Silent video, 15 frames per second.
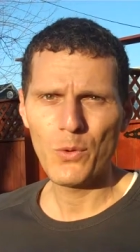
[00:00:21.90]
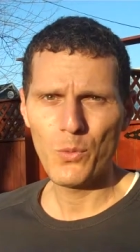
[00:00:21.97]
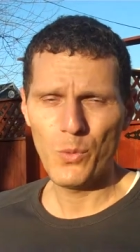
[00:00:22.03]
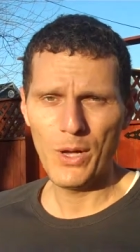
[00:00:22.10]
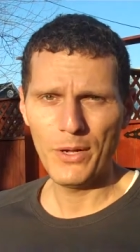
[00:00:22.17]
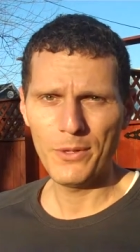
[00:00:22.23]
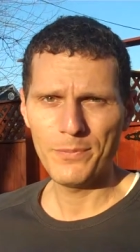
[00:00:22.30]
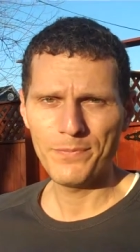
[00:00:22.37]

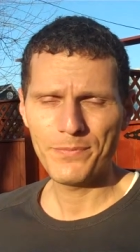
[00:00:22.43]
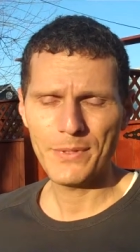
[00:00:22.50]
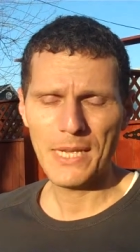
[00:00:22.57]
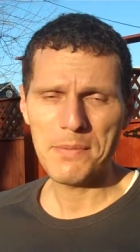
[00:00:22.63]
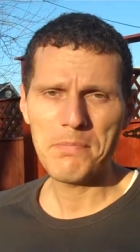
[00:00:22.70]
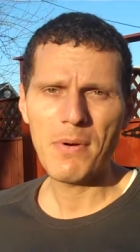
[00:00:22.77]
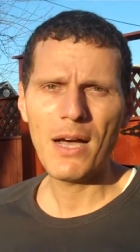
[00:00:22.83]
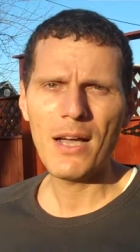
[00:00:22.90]
Well,
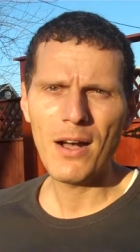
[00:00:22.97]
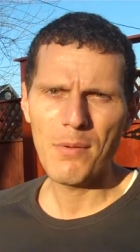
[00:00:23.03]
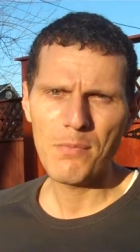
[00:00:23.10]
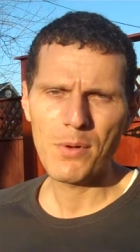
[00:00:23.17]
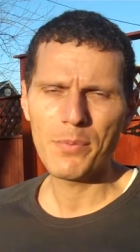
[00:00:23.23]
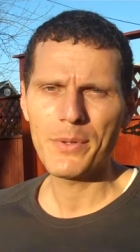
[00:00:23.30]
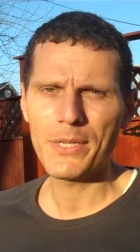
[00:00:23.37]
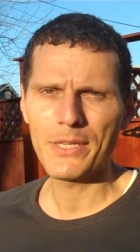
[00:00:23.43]
in my
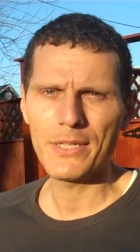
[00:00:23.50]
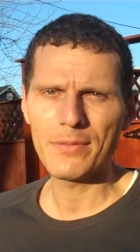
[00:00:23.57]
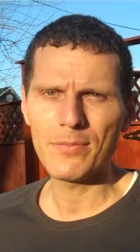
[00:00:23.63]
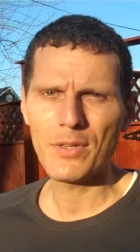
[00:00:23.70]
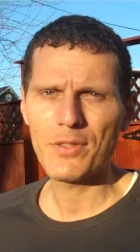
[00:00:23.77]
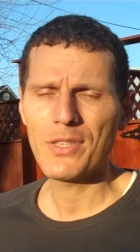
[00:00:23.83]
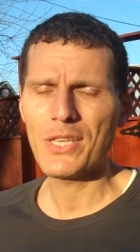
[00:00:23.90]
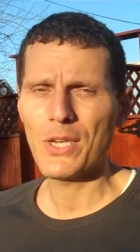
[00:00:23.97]
humble opinion,
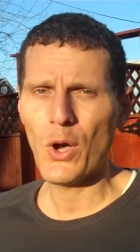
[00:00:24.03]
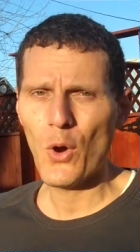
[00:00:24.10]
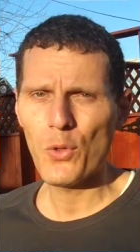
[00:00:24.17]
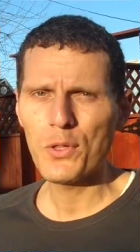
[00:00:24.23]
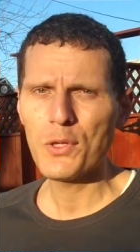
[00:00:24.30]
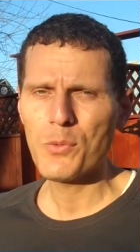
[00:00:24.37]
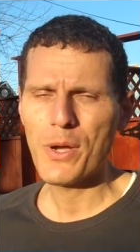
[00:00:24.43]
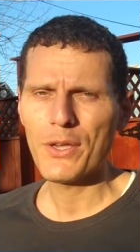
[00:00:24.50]
the
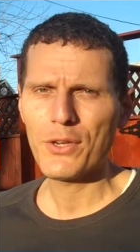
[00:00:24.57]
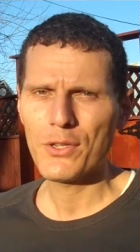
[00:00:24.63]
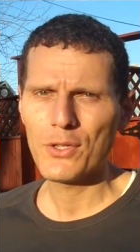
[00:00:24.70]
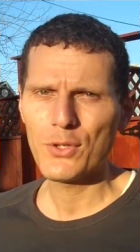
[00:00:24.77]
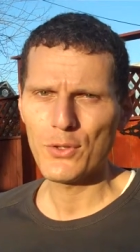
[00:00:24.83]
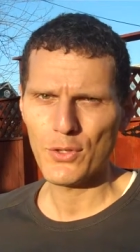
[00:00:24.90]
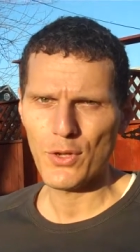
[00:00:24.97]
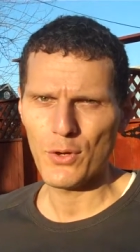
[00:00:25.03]
only way you can
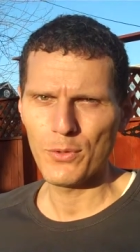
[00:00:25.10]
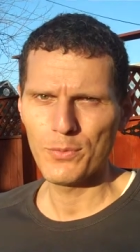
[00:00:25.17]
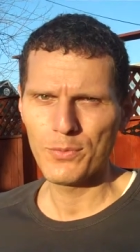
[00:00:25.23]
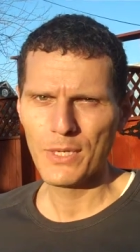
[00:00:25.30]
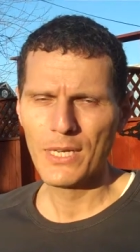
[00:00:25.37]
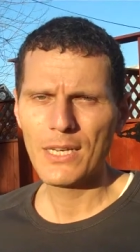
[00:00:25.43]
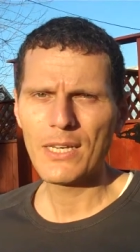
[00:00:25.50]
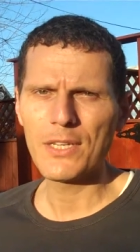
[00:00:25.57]
do so
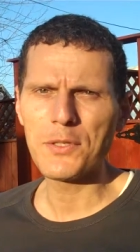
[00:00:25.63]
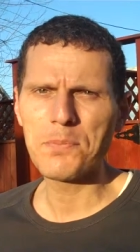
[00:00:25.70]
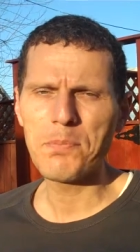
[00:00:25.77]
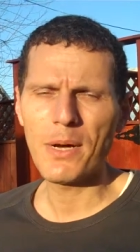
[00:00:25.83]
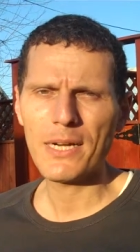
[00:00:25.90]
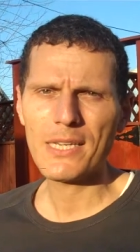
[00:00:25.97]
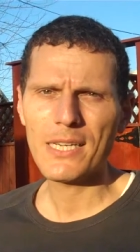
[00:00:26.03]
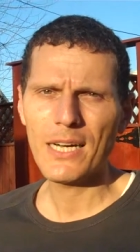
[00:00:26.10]
is
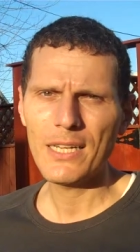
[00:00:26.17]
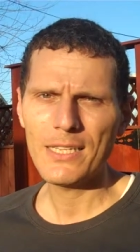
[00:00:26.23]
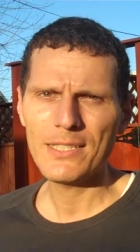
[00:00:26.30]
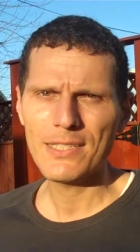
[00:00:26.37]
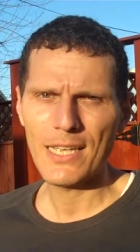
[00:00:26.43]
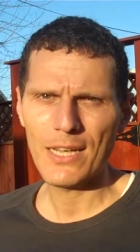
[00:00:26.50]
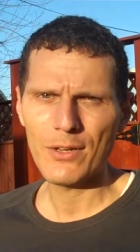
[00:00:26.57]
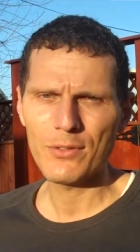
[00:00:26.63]
by cutting
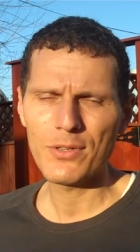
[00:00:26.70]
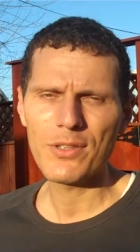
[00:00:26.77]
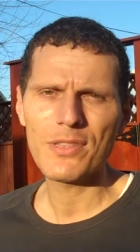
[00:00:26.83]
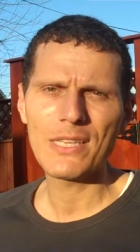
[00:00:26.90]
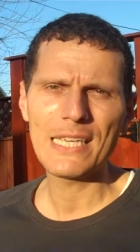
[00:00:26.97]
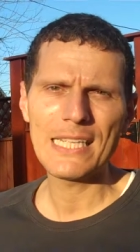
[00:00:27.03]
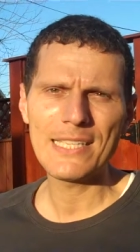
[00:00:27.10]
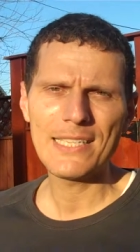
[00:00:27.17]
down
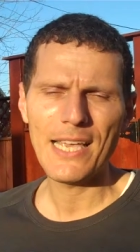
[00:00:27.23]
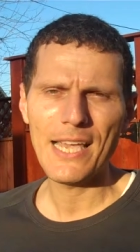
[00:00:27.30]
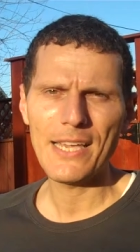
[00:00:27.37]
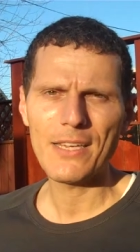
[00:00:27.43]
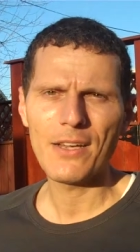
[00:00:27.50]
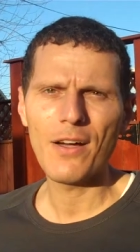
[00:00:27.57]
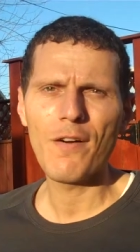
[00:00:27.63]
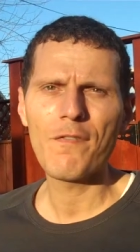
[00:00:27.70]
the
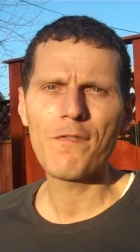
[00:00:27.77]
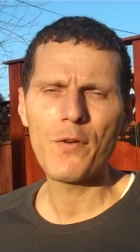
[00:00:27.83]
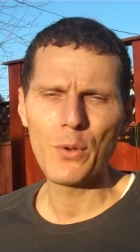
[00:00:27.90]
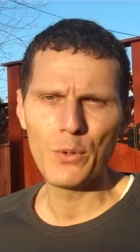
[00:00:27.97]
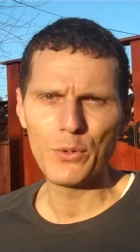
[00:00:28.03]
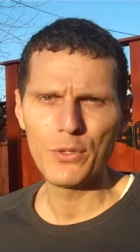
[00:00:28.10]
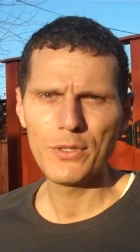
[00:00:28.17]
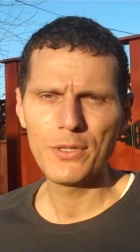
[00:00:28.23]
intake of
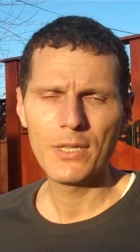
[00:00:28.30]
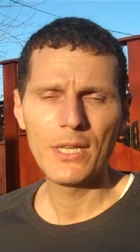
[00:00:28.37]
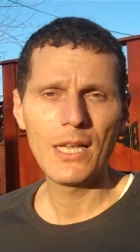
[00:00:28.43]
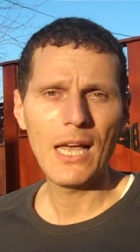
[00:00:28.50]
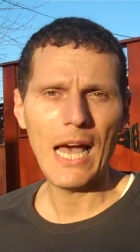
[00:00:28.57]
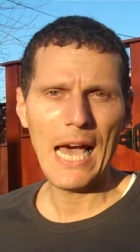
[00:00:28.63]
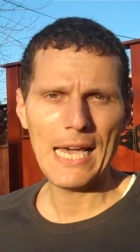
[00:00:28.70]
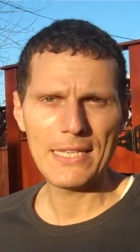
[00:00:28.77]
food,
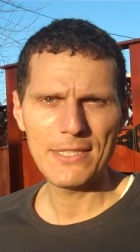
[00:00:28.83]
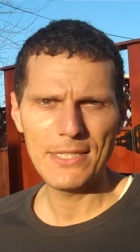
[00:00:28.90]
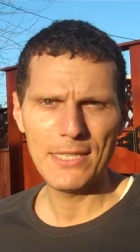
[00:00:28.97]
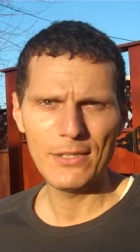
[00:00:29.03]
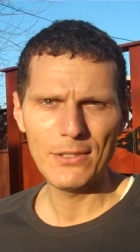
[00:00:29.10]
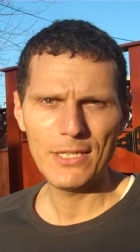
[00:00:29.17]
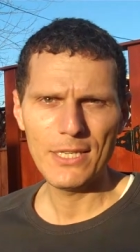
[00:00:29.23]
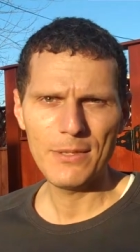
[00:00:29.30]

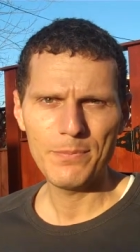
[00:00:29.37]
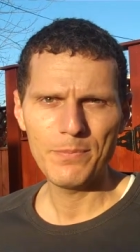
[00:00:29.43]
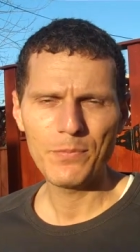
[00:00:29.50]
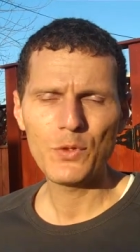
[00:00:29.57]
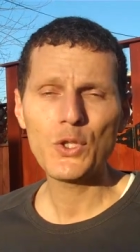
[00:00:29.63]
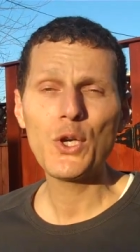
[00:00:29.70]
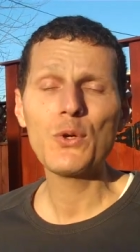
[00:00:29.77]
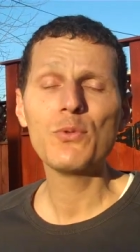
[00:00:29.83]
ideally
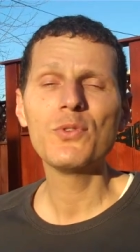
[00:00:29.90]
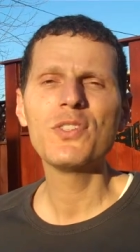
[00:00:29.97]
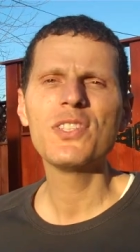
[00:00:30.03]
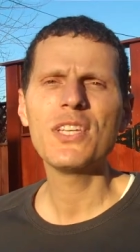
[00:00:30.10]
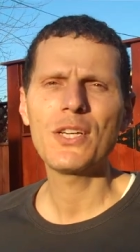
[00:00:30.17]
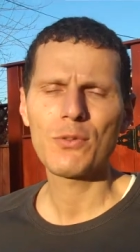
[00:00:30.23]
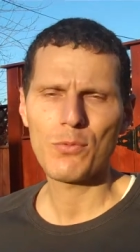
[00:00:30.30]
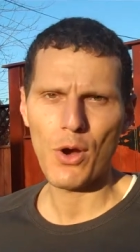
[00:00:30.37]
to
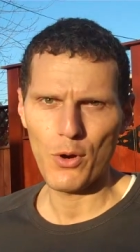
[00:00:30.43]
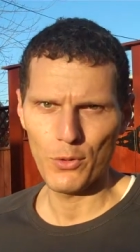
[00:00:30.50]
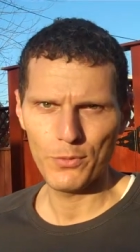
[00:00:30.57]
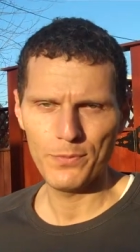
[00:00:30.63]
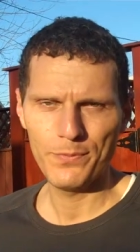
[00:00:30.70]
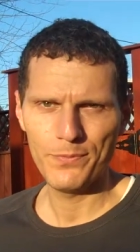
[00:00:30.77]
zero.